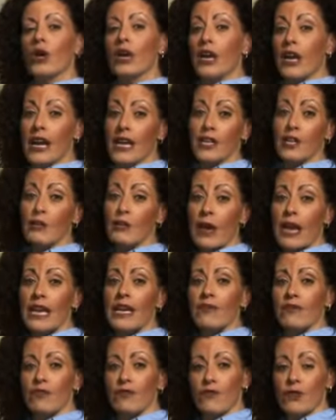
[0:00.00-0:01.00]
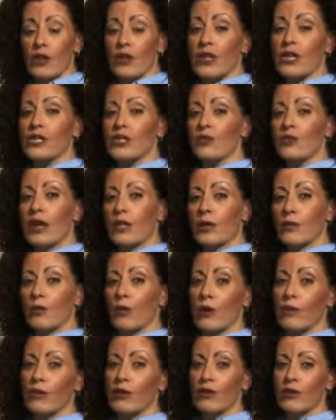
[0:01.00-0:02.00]
and you may even feel this around the
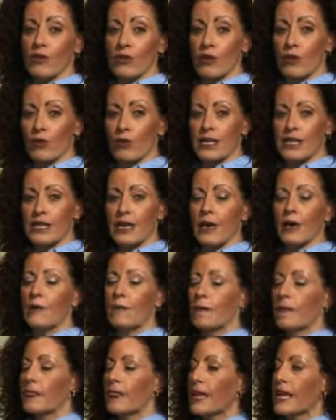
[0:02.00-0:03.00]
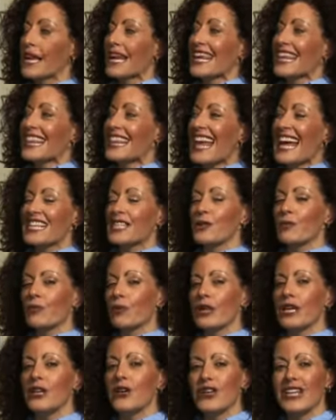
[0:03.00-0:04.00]
perimeter of your window, that's a
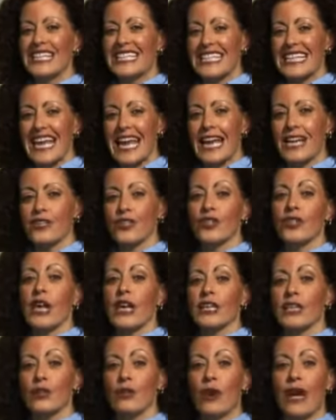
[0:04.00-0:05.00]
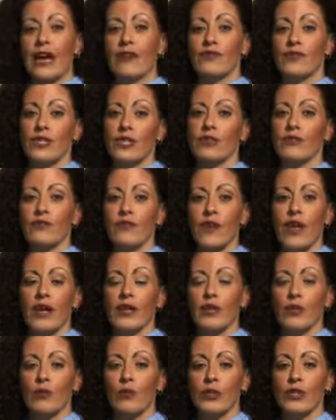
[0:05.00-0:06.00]
pretty good indication that you have seal
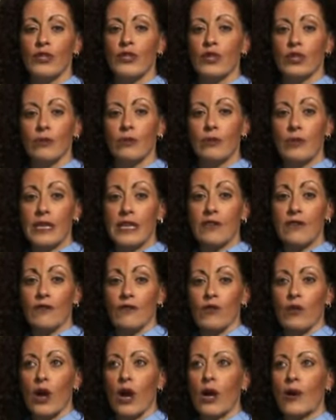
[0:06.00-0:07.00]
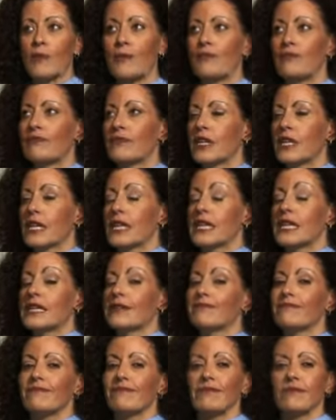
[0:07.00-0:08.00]
failure, which could be from
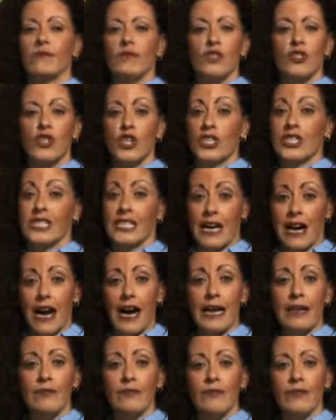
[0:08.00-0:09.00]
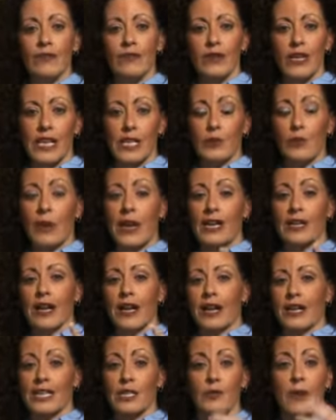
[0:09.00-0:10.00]
just time,
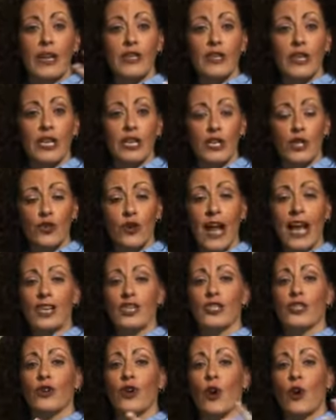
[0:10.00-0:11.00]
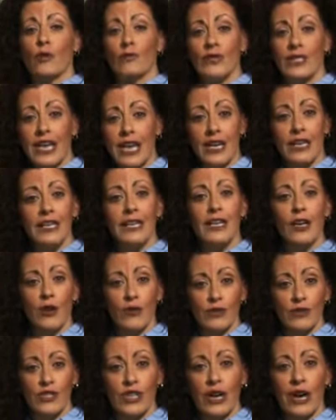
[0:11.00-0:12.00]
expansion and contraction, your home settling
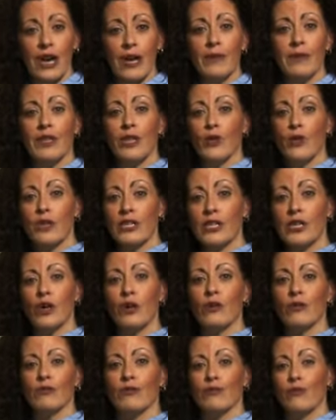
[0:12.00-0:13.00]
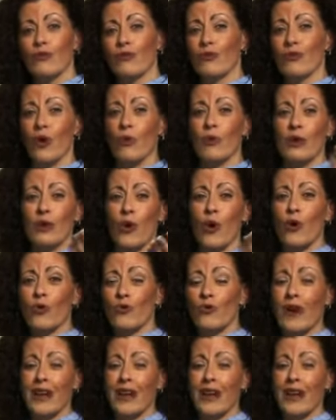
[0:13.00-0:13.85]
over time, and the window, what we call